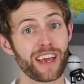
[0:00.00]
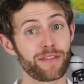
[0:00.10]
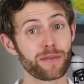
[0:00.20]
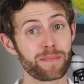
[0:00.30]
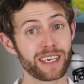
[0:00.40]

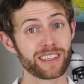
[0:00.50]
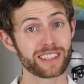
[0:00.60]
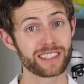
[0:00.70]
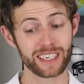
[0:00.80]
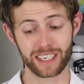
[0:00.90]
If you peel
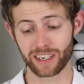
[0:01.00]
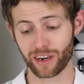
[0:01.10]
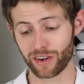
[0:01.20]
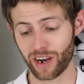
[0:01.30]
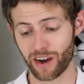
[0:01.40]
a sticky
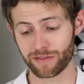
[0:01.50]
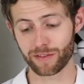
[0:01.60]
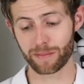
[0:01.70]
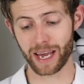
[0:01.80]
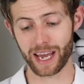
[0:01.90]
note off
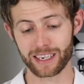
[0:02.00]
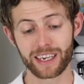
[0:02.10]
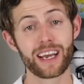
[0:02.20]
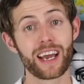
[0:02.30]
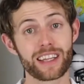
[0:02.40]
of a
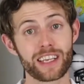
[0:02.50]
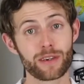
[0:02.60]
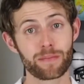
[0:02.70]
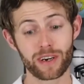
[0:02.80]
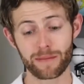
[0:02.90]
pad, and then
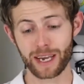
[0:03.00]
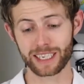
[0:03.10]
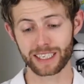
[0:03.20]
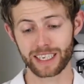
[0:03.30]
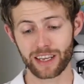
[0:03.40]
you put it
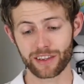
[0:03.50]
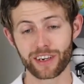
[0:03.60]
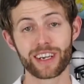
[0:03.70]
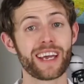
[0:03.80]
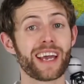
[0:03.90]
back
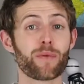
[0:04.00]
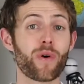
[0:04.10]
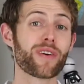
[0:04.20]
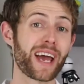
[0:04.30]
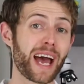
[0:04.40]
together, it
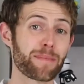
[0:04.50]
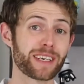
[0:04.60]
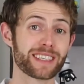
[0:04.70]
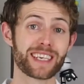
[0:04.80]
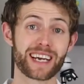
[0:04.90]
won't
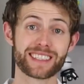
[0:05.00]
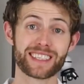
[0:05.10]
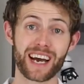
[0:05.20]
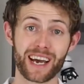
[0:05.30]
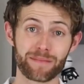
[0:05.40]
happen a second
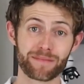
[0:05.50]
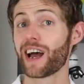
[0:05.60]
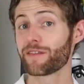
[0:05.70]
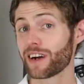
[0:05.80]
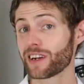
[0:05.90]
time.
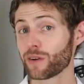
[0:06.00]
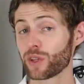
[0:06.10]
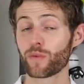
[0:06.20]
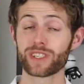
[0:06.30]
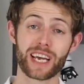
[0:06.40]
I found
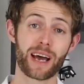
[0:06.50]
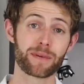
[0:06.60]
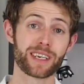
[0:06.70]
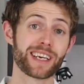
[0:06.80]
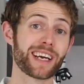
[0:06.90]
out that what's
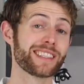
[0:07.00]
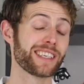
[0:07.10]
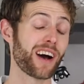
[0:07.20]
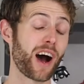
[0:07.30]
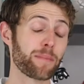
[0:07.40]
happening is
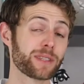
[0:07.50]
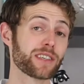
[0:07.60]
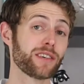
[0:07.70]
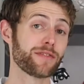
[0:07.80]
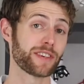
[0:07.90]
an
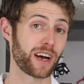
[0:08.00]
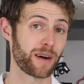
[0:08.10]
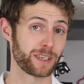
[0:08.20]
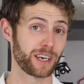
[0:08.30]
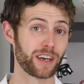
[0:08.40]
optical
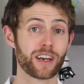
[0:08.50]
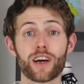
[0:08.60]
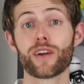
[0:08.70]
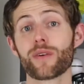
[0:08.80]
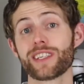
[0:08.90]
phenomenon
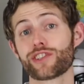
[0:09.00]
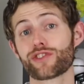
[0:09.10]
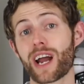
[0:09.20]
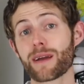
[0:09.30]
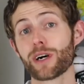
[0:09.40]
known as
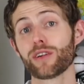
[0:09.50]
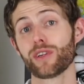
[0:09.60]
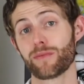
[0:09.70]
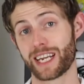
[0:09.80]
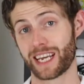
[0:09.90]

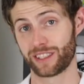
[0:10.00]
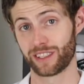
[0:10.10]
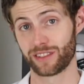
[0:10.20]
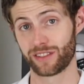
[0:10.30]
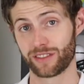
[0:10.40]

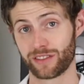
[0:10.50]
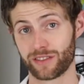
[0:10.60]
triboluminescence.